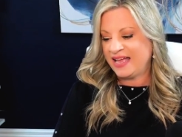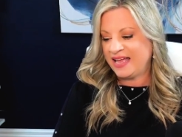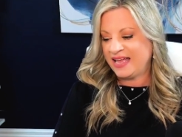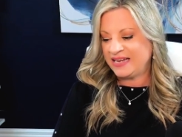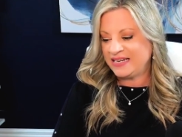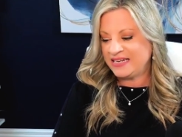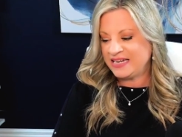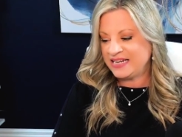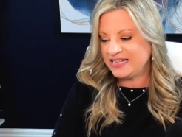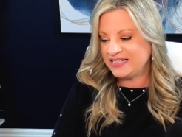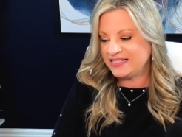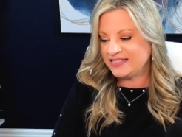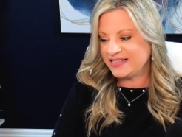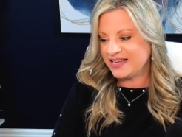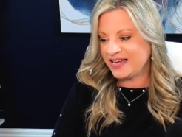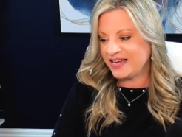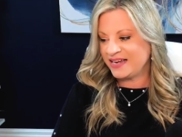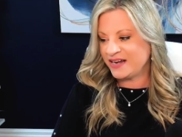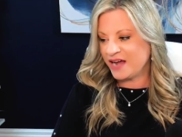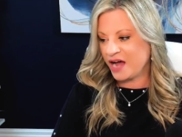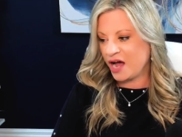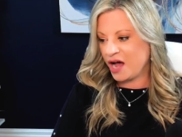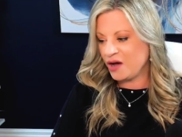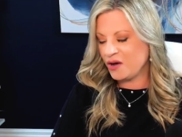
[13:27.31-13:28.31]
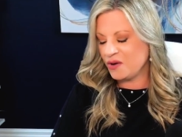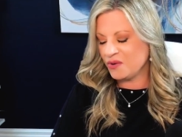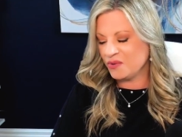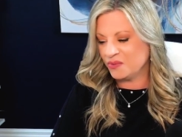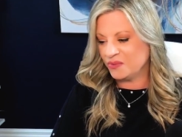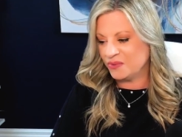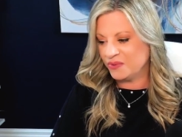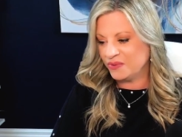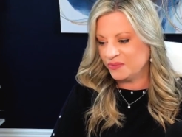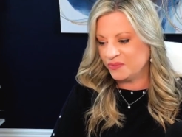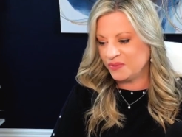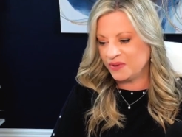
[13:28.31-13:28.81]
And he said,
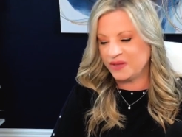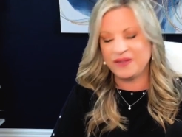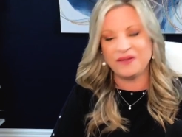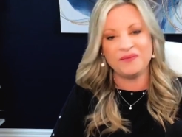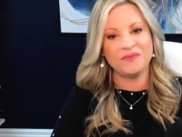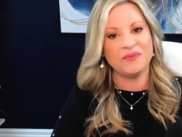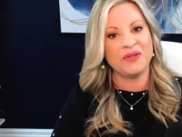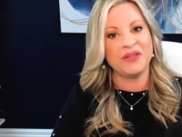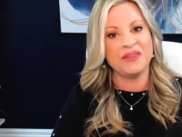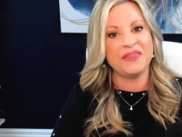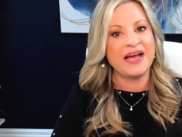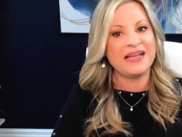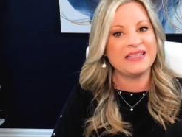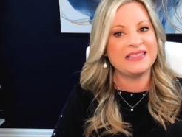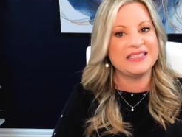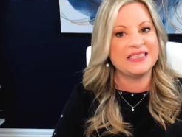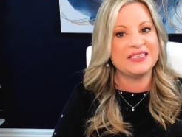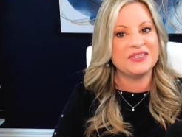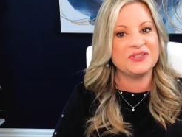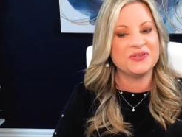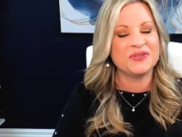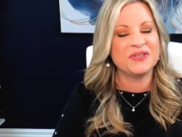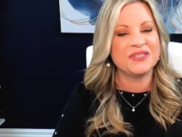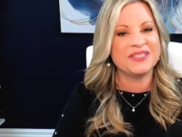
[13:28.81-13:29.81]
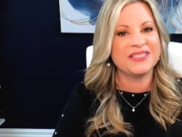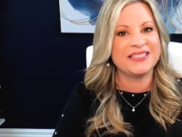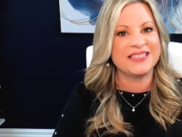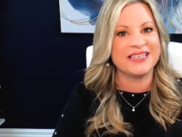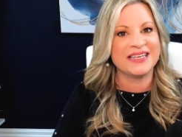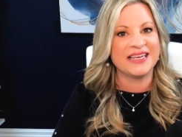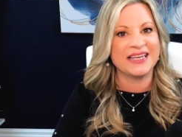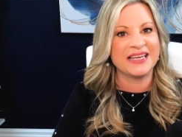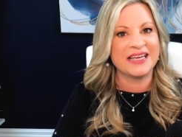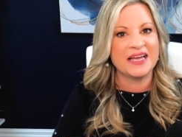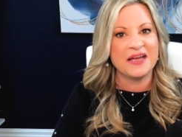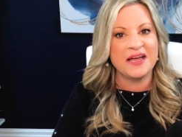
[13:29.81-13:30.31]
"Oh, well, well, that's
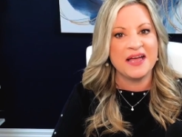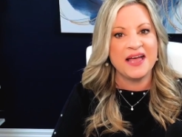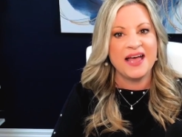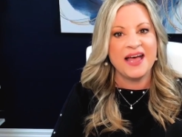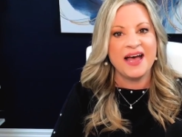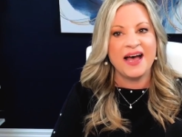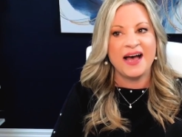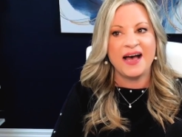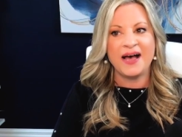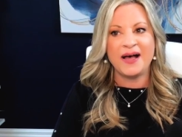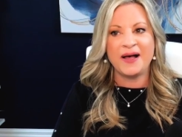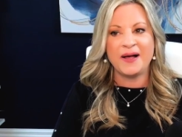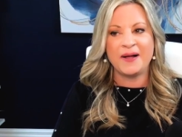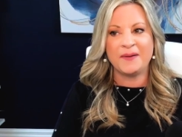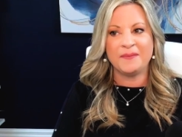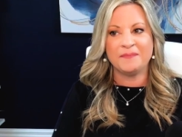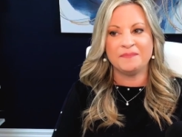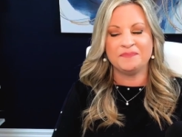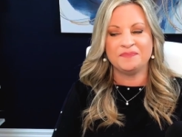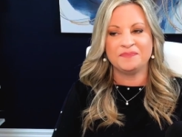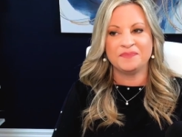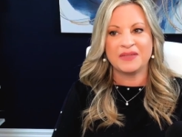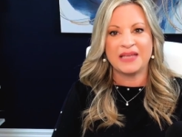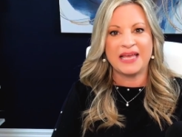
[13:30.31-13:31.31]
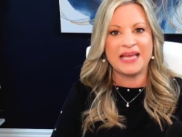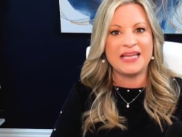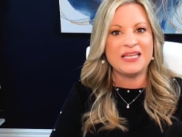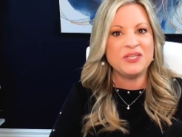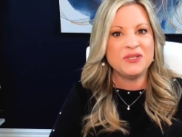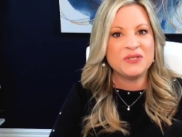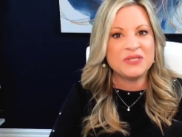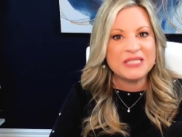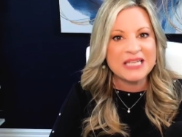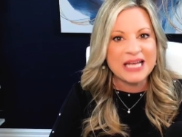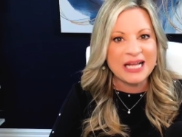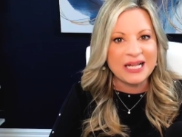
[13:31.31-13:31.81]
interesting. Um, can
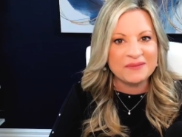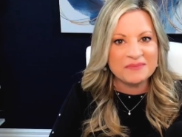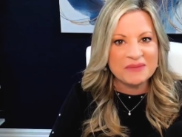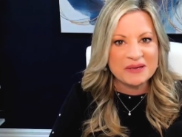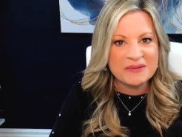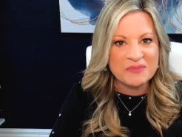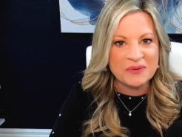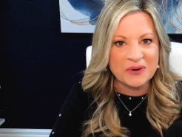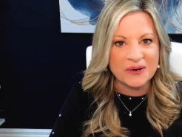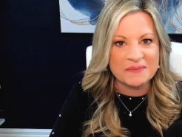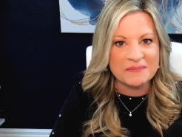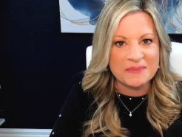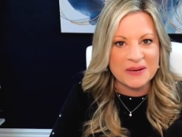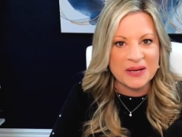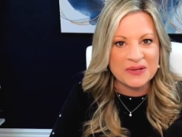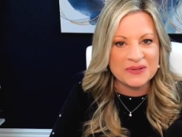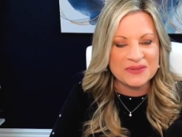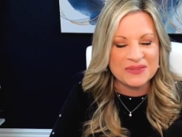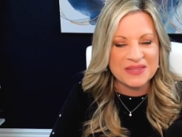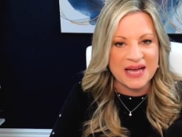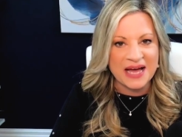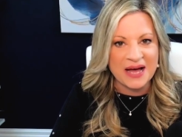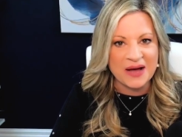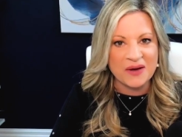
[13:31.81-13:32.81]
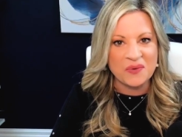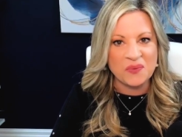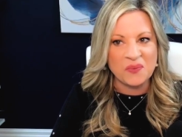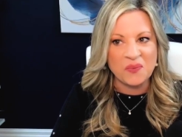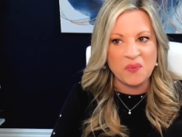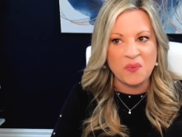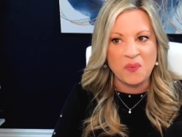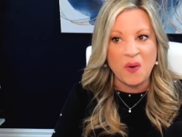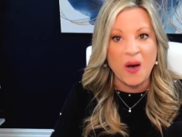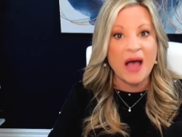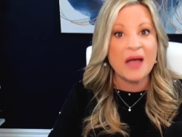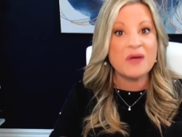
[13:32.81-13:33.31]
you tell me more about that?
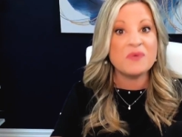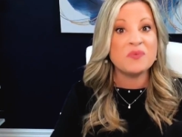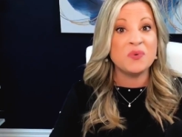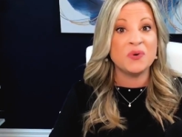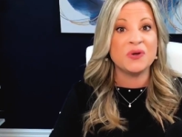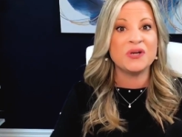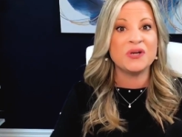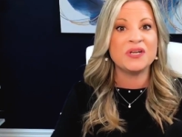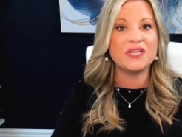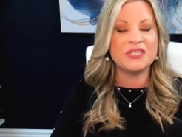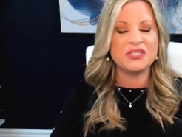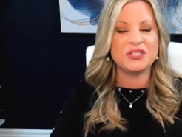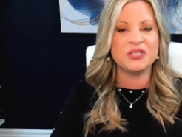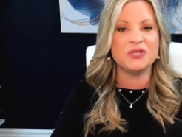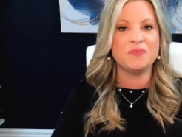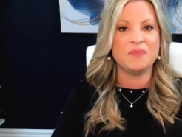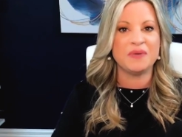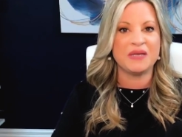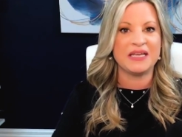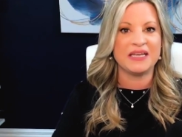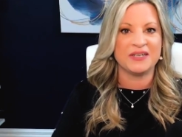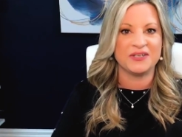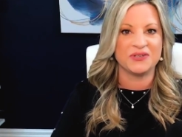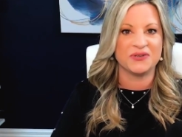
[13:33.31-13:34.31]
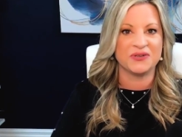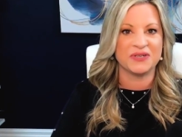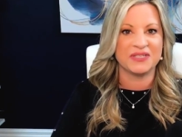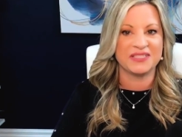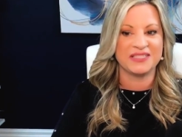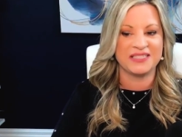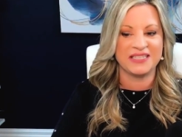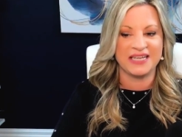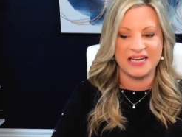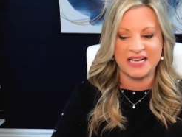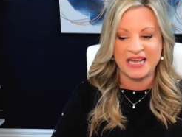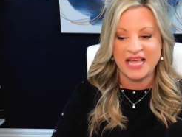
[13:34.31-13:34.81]
Why wouldn't you be
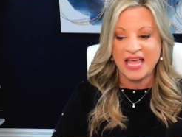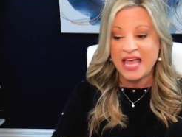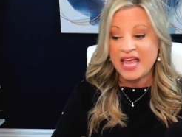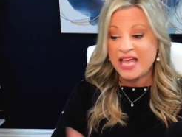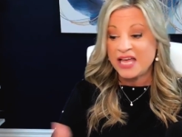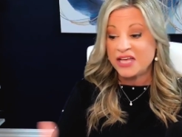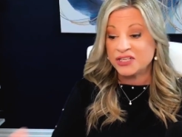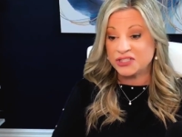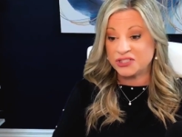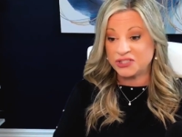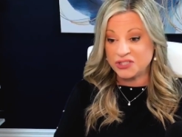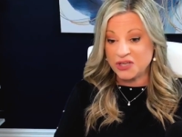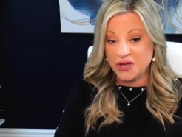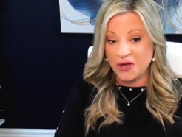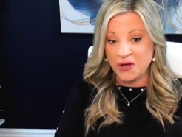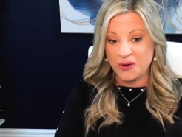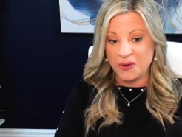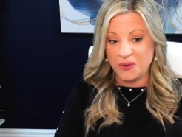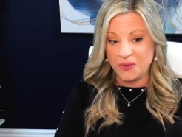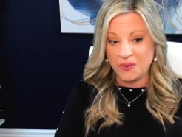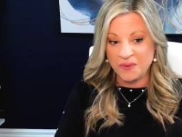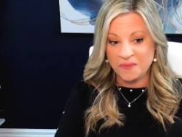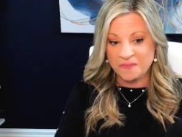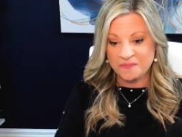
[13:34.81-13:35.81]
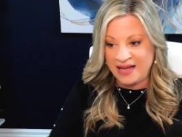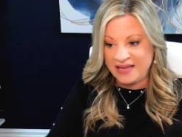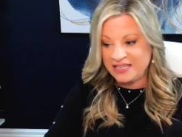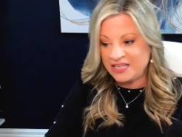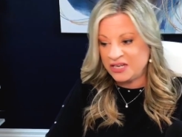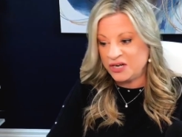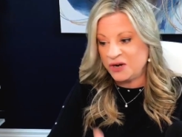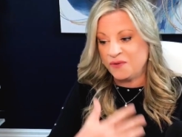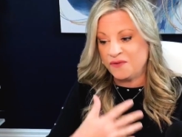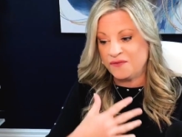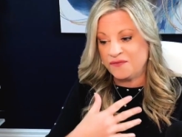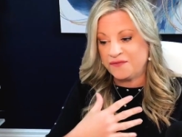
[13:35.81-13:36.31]
interested?" So, you
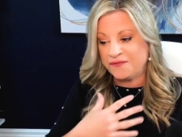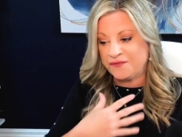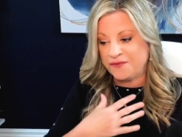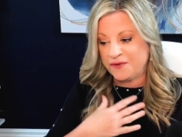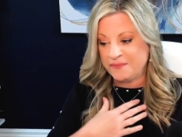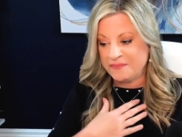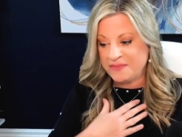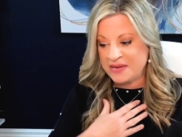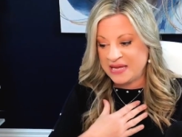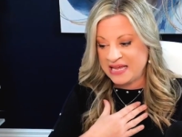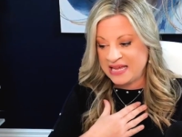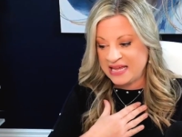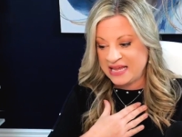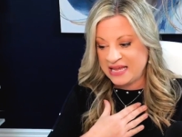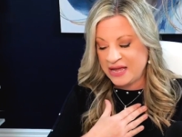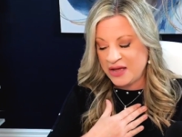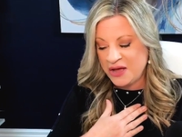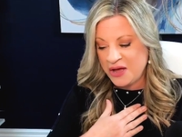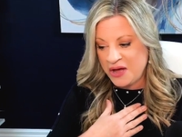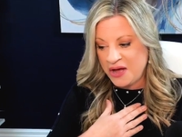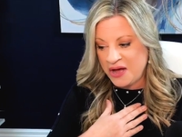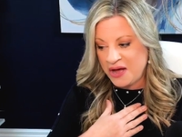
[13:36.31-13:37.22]
know, for me,